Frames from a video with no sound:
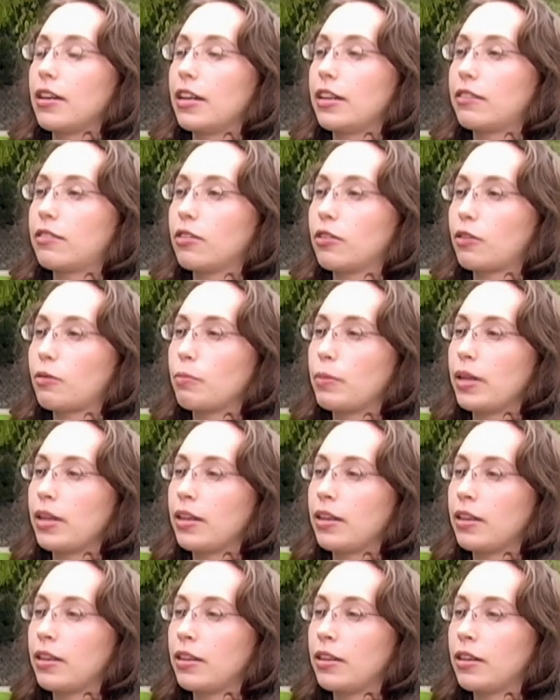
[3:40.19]
it took
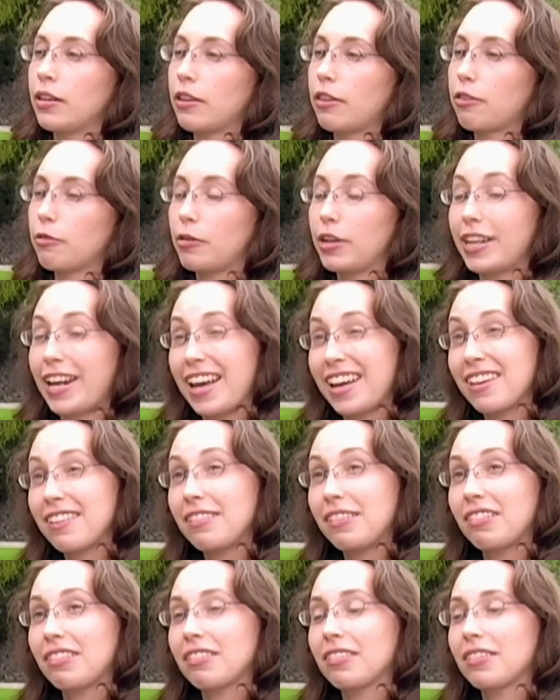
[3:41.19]
me 3 days.